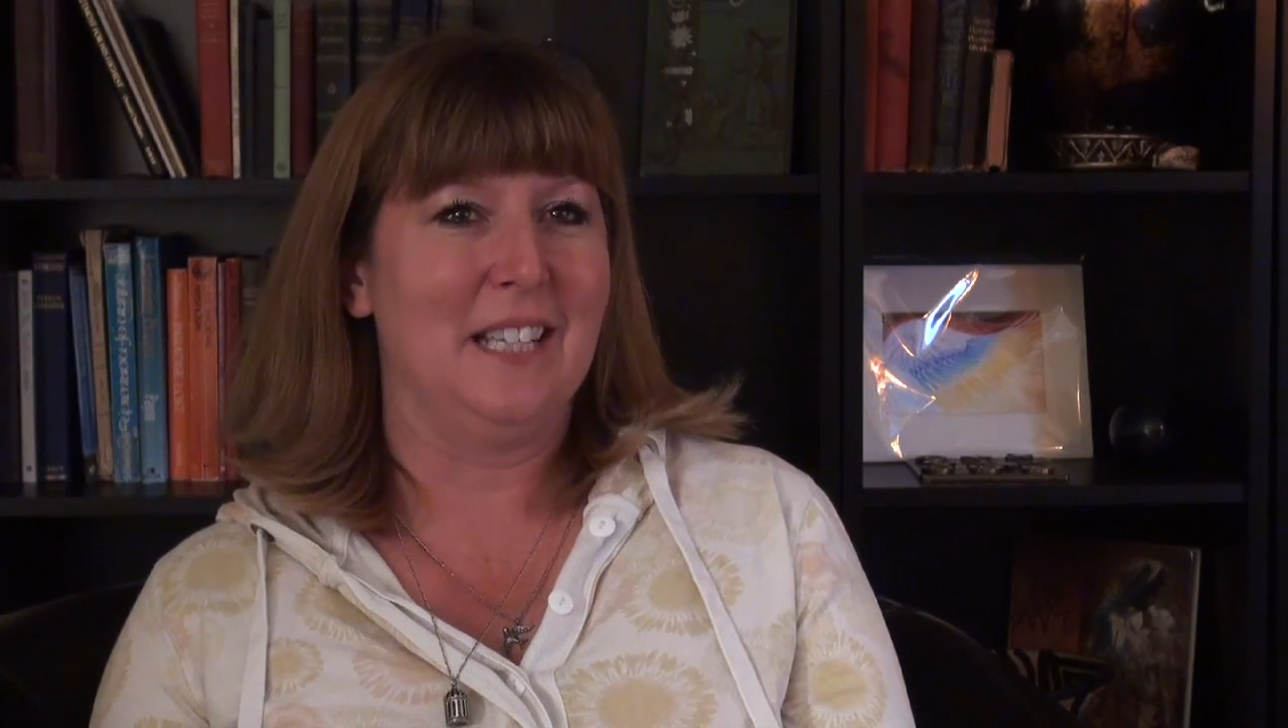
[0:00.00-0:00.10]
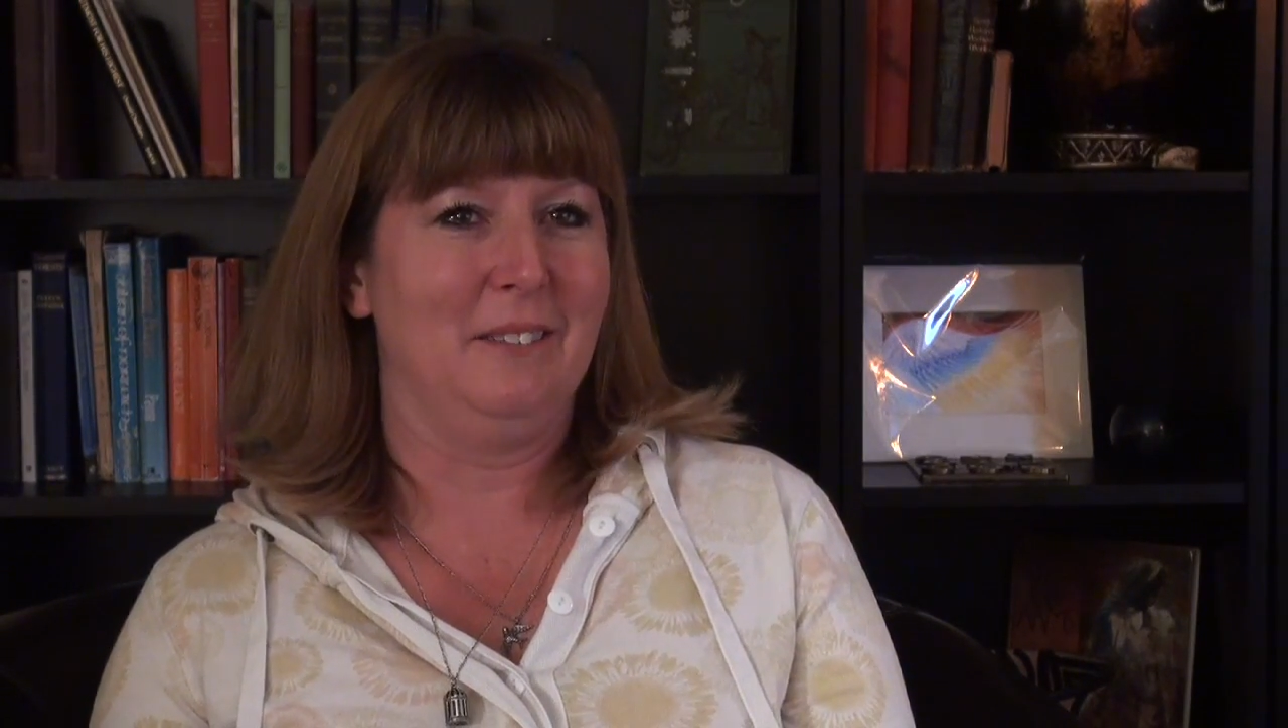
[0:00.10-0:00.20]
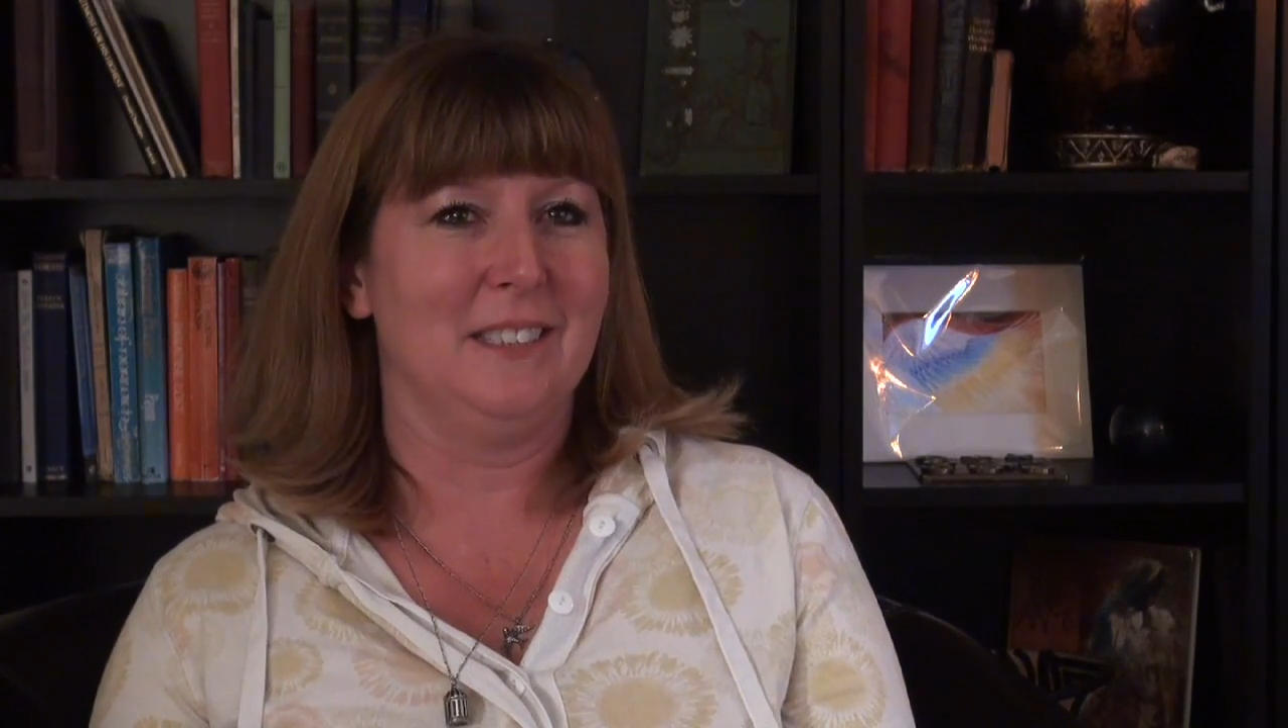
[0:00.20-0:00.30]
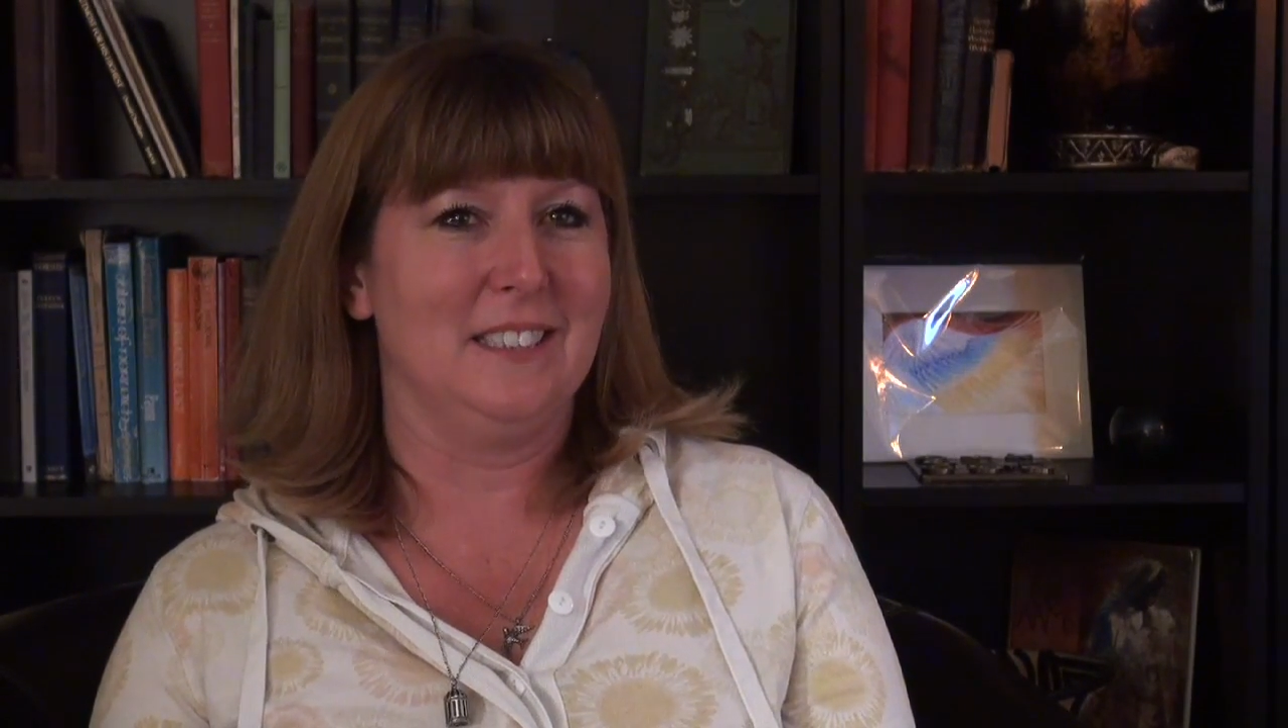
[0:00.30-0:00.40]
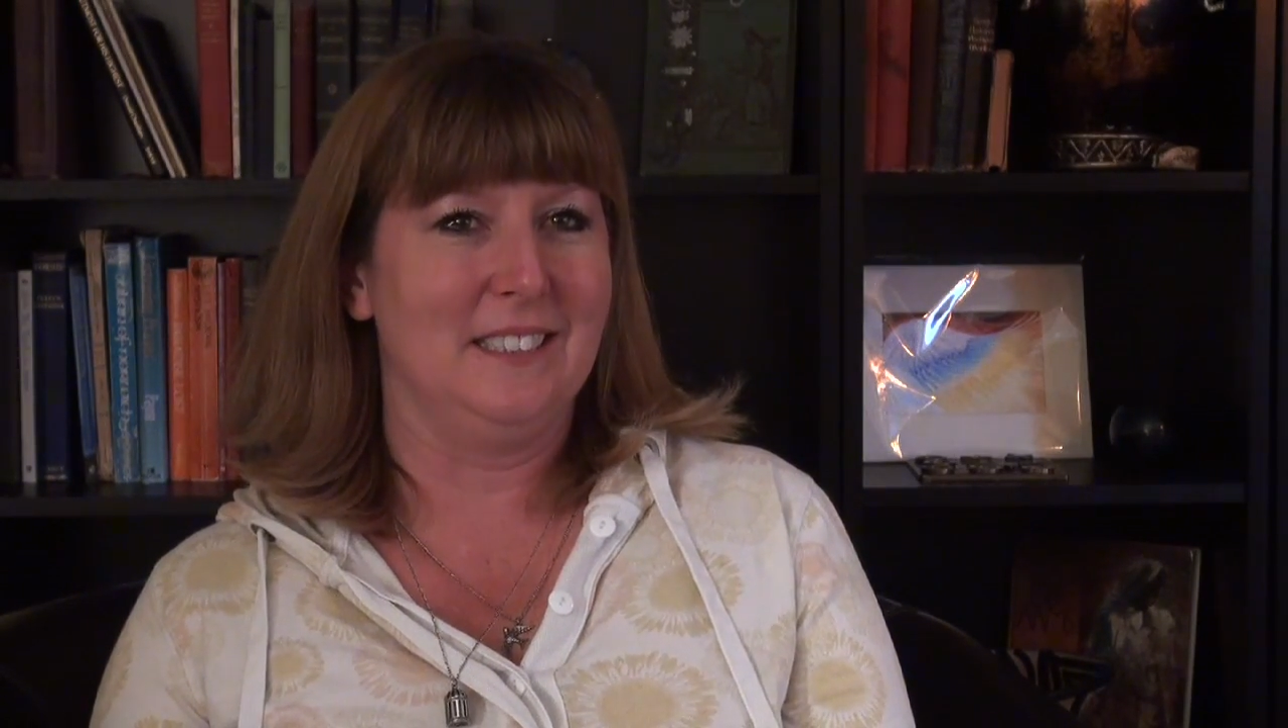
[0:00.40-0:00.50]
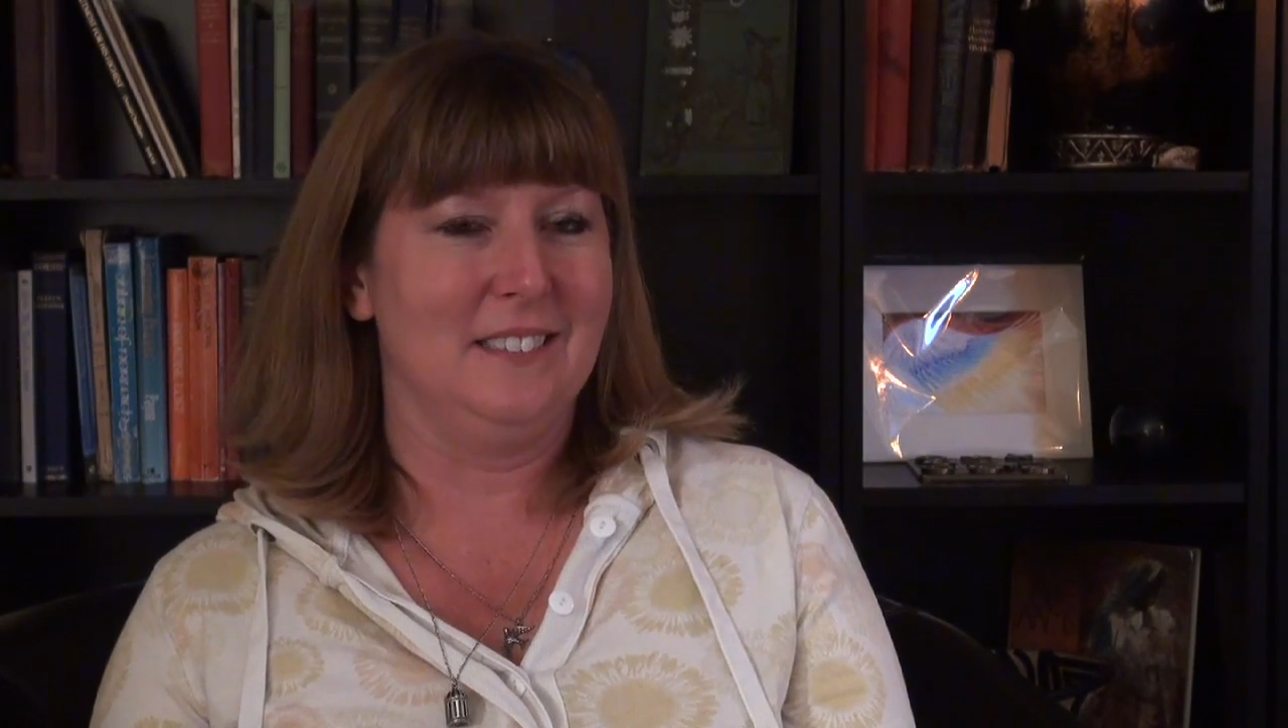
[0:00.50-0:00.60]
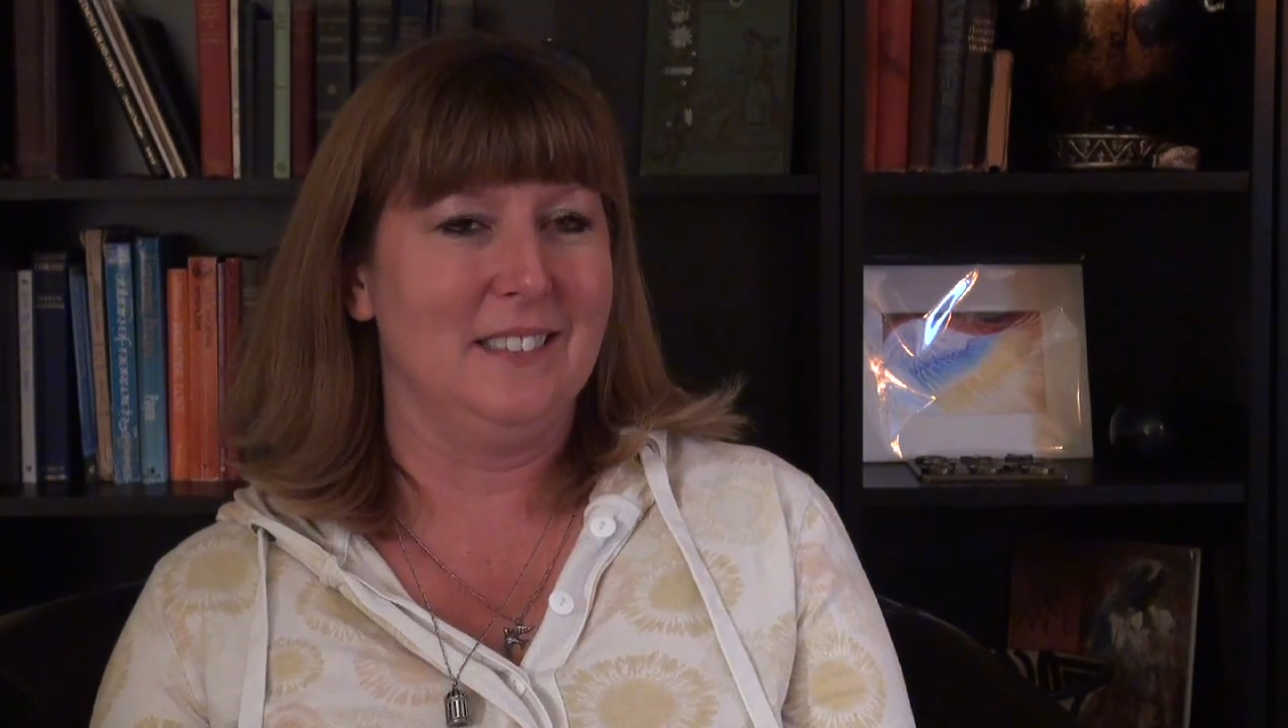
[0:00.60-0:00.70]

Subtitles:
able to